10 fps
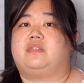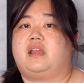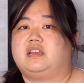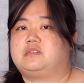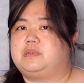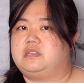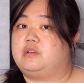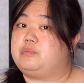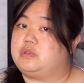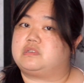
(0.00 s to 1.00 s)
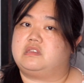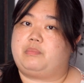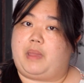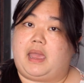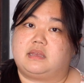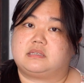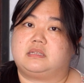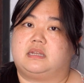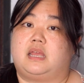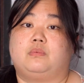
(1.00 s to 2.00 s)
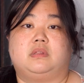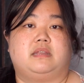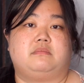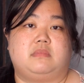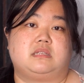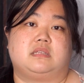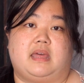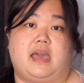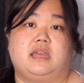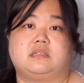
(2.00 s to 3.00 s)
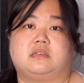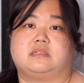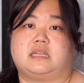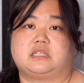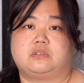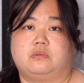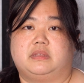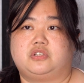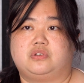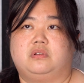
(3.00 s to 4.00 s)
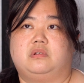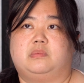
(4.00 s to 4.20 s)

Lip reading: There has been abuse in the past, and I will admit to that because that's totally true,